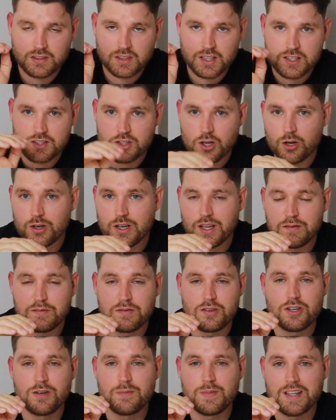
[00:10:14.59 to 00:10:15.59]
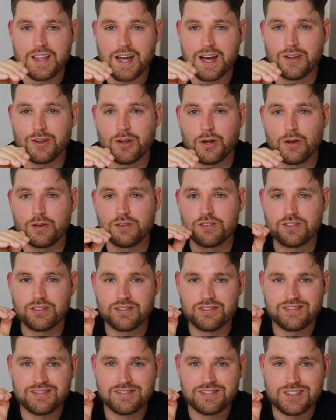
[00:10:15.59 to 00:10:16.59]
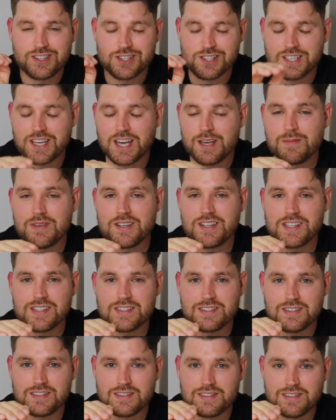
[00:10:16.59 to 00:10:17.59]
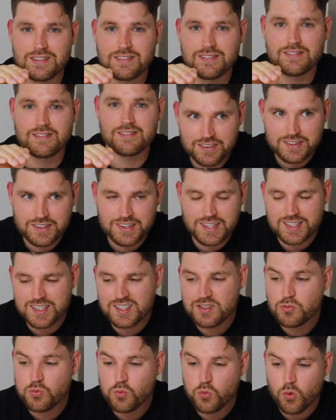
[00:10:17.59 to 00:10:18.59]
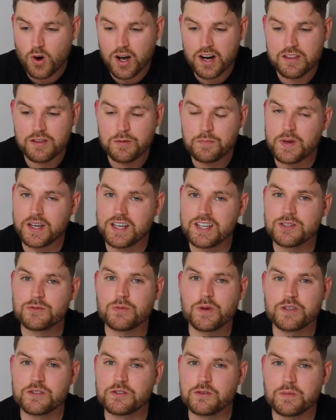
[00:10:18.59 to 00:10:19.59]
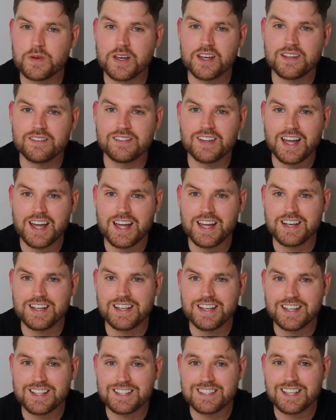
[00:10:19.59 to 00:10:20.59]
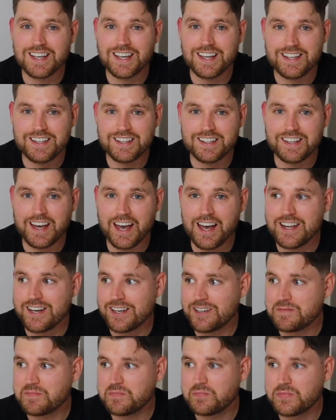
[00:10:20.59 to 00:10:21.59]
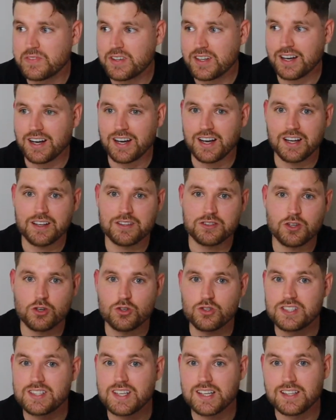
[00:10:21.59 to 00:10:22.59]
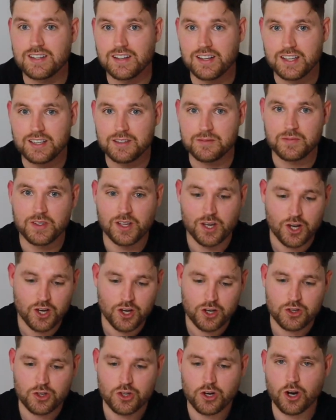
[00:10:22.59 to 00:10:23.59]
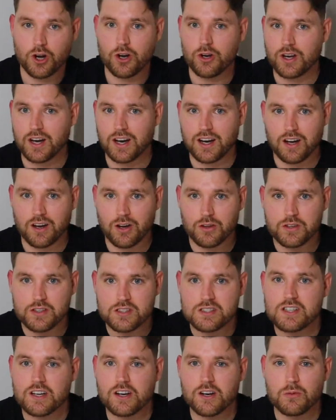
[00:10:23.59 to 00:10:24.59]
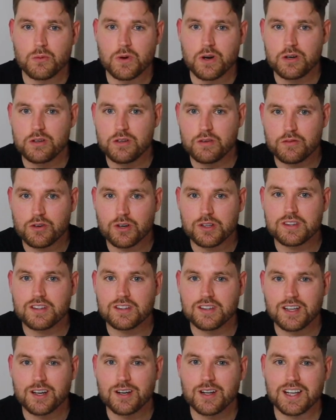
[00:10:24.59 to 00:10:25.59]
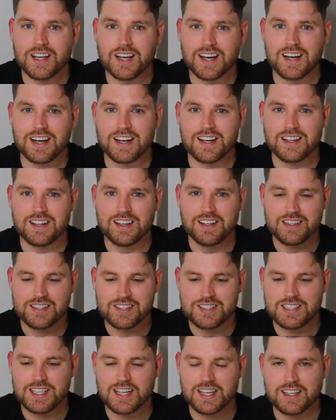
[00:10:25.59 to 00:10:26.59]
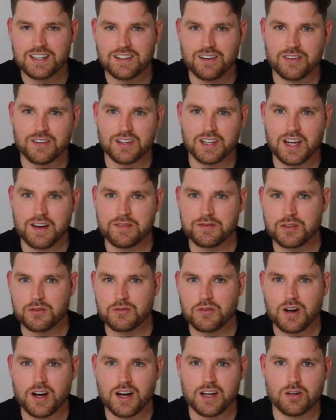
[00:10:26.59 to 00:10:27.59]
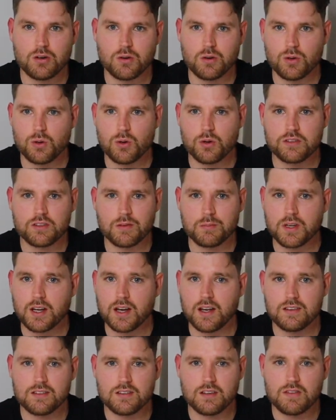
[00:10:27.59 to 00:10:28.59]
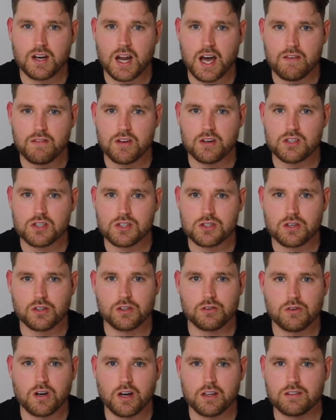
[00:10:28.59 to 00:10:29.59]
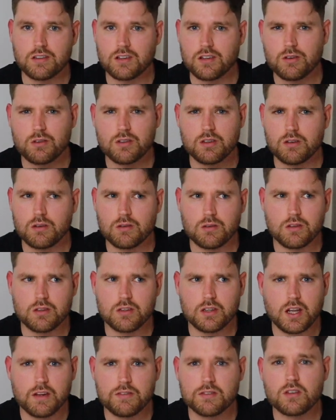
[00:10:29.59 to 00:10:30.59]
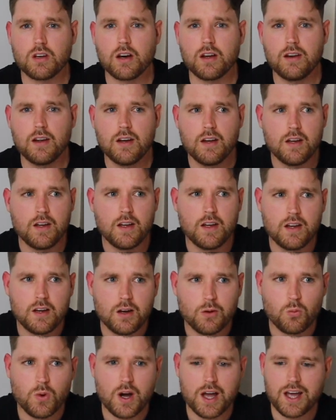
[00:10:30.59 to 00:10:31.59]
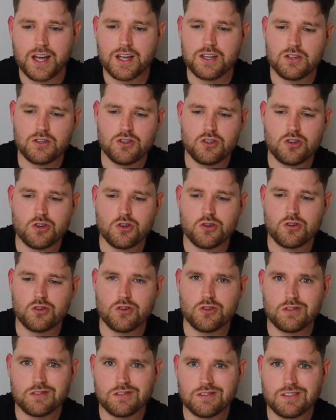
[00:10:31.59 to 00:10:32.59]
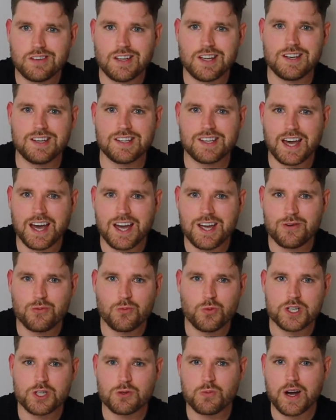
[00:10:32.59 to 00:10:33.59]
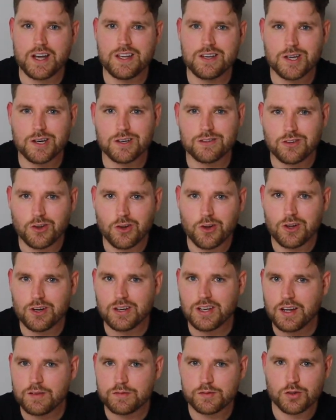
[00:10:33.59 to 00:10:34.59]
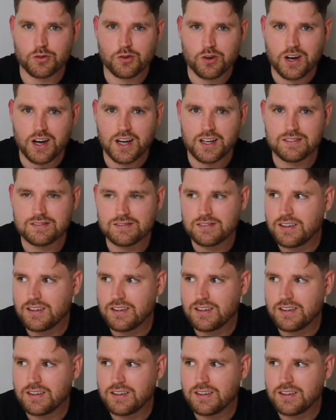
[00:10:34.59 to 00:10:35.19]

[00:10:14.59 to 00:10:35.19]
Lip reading: There's no need for you to be that close. Just keep your distance. This is one of the biggest ones for me, and it's indicating. So signaling. You know, on the steering wheel, you've got the little stick on the left and right, or some cars even have it just on the right side or the left side, where you indicate which way you're going to turn, left or right.